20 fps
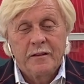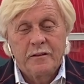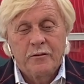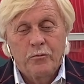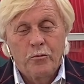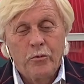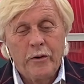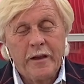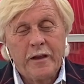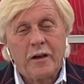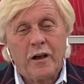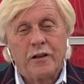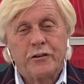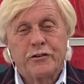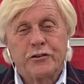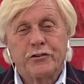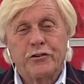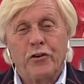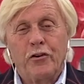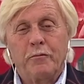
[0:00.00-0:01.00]
We got
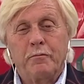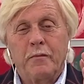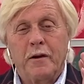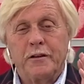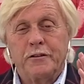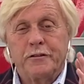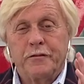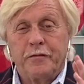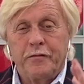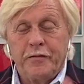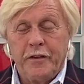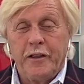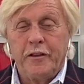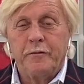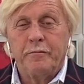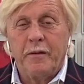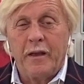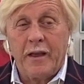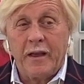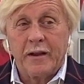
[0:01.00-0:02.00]
so much
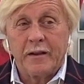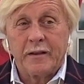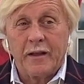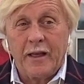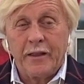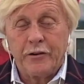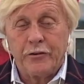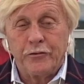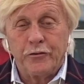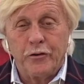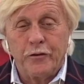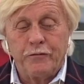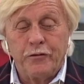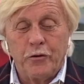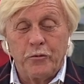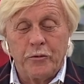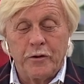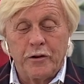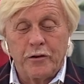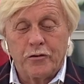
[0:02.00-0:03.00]
feedback. I don't know if you
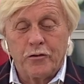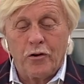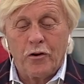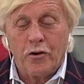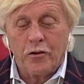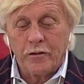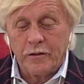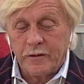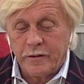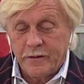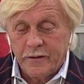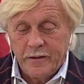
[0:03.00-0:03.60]
want to call it